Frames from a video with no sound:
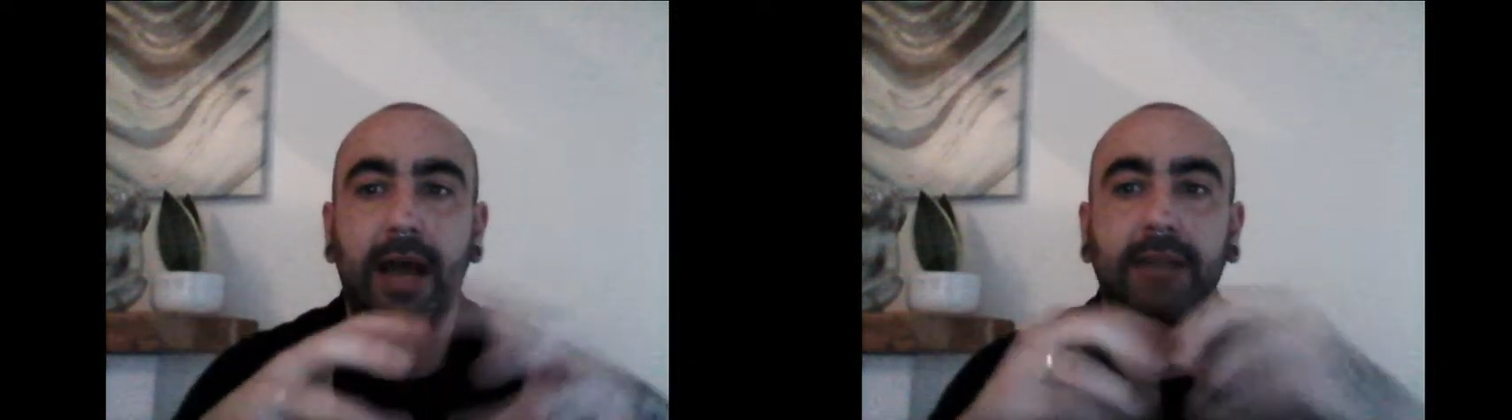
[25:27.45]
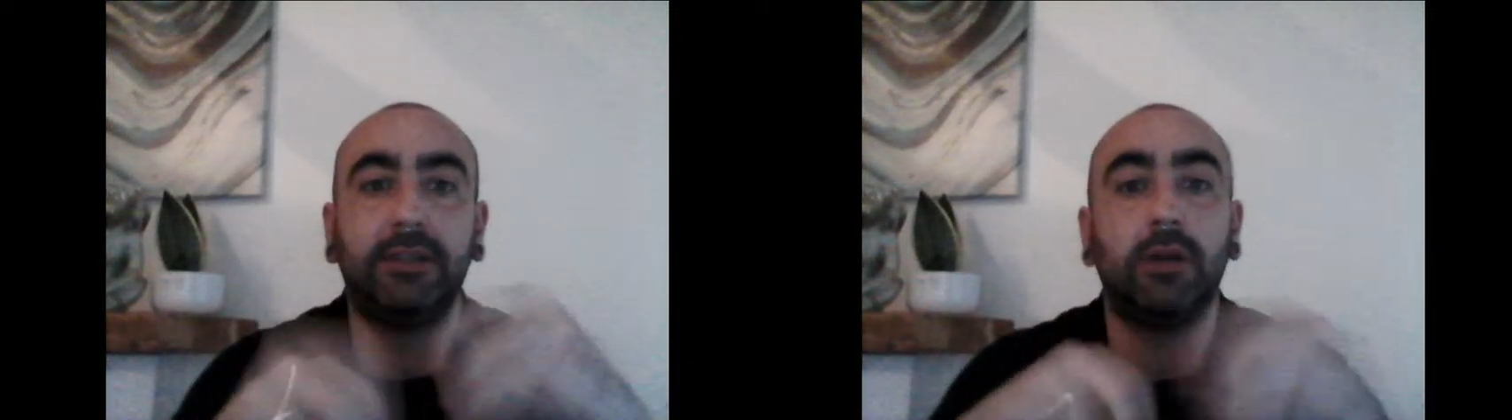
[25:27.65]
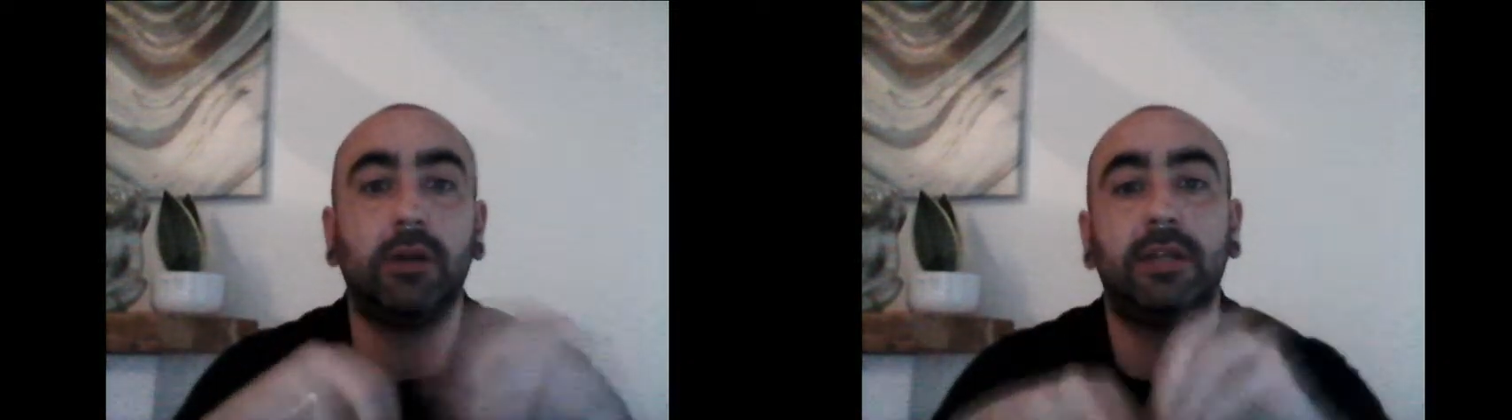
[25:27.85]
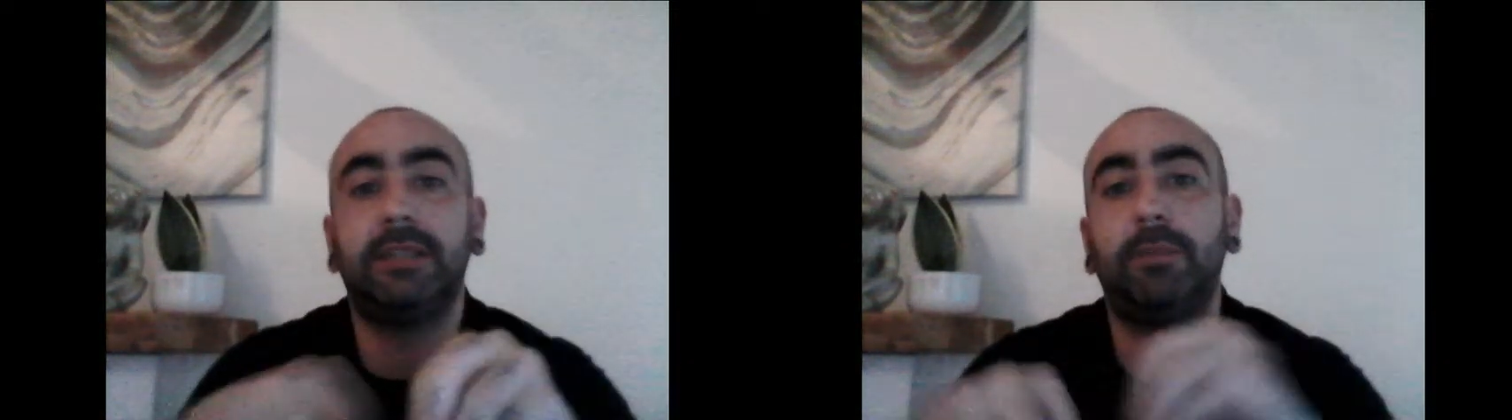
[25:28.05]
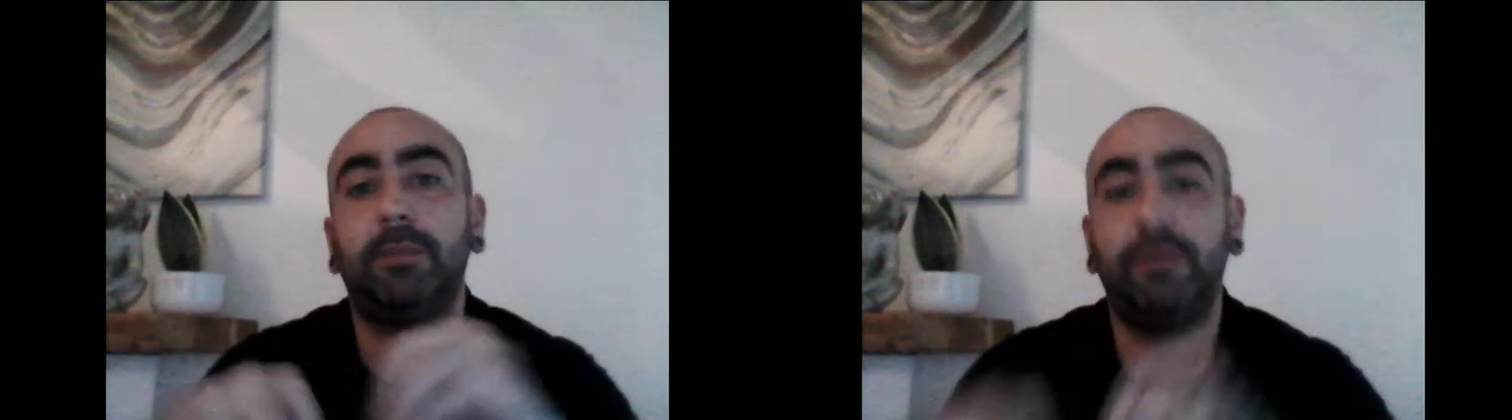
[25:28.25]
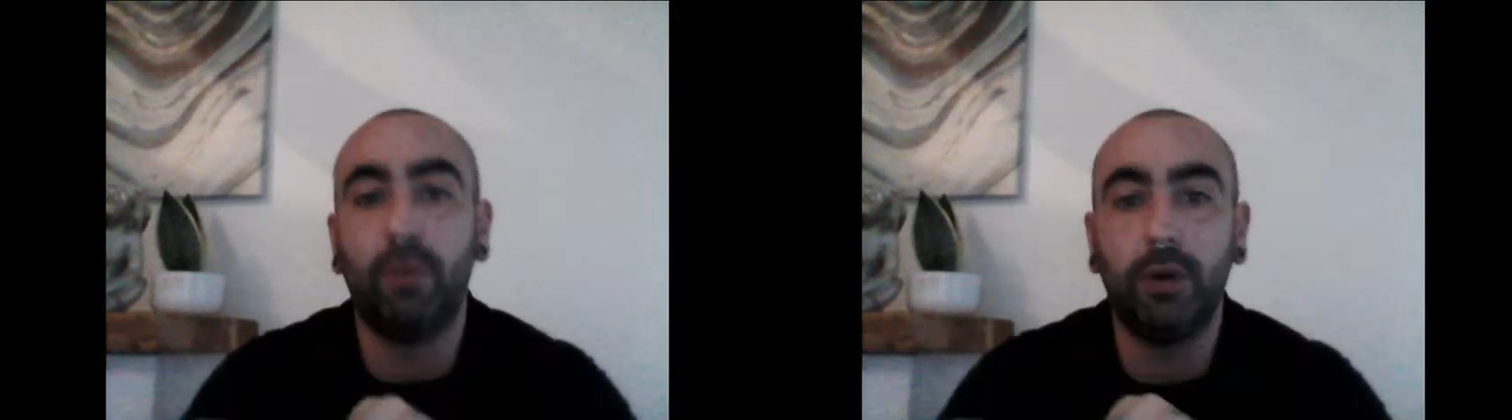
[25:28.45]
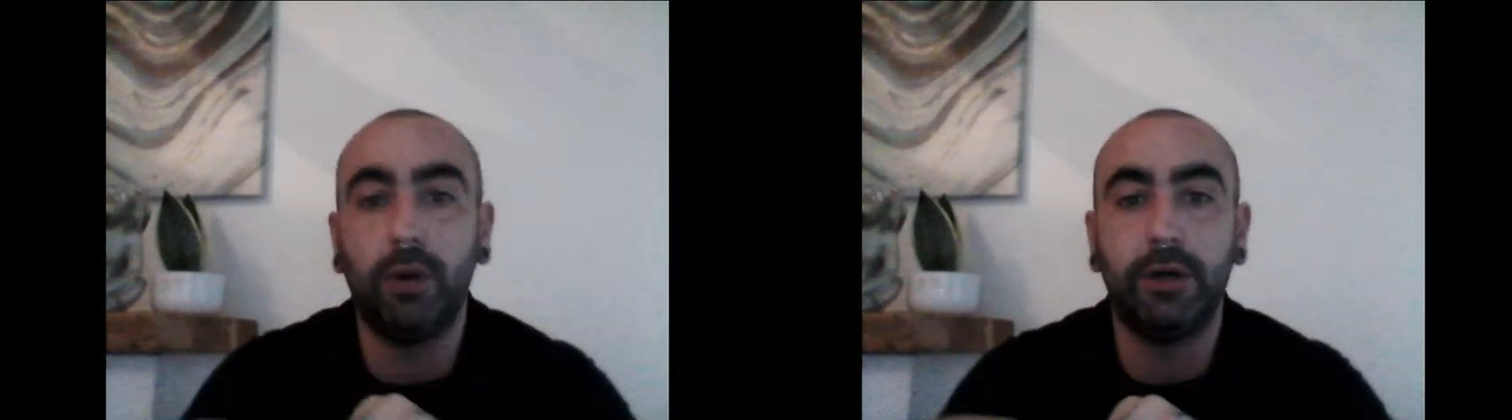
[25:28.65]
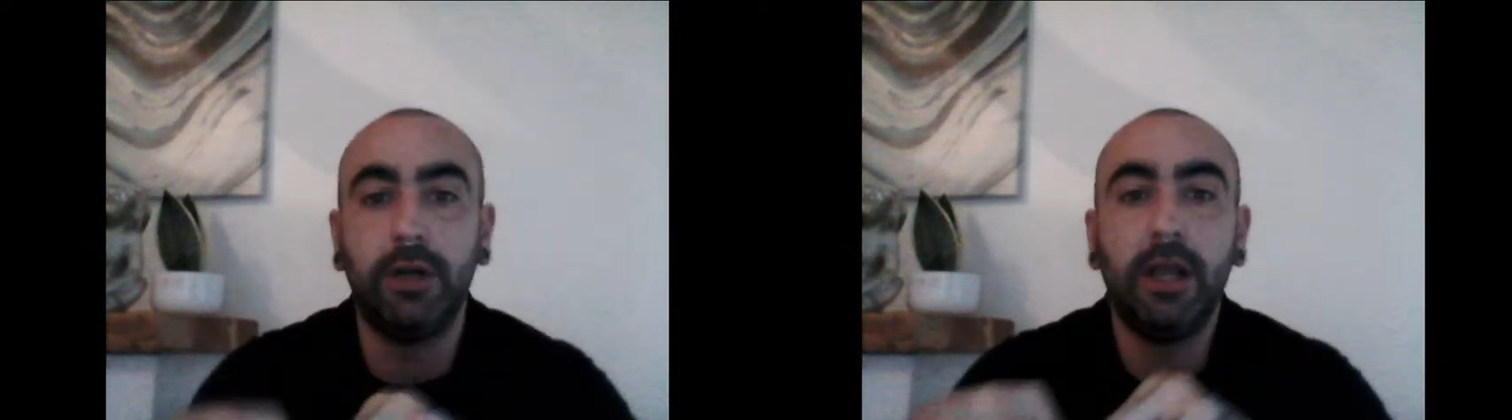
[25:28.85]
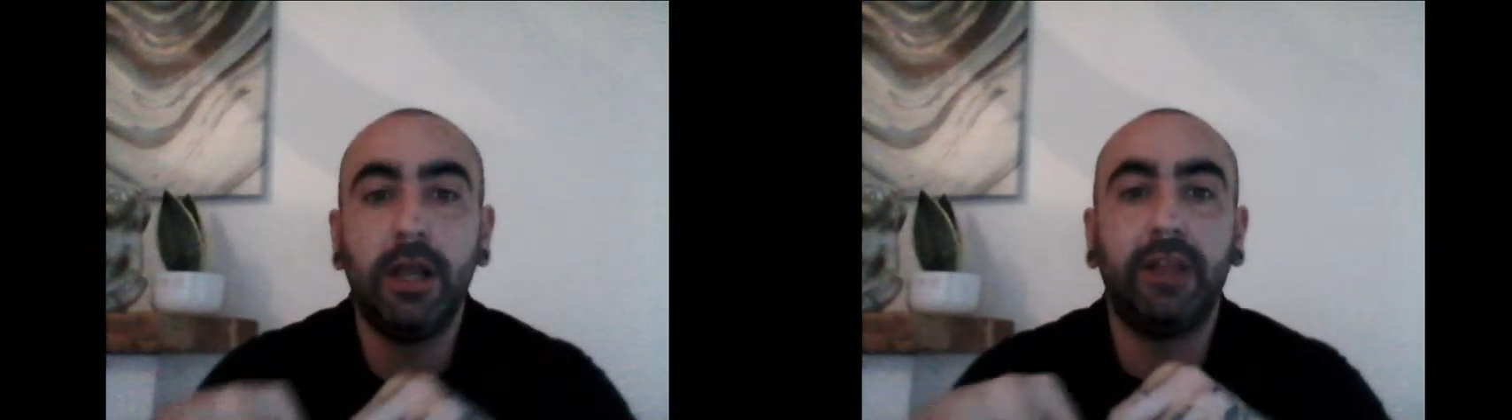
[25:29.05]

has done this before,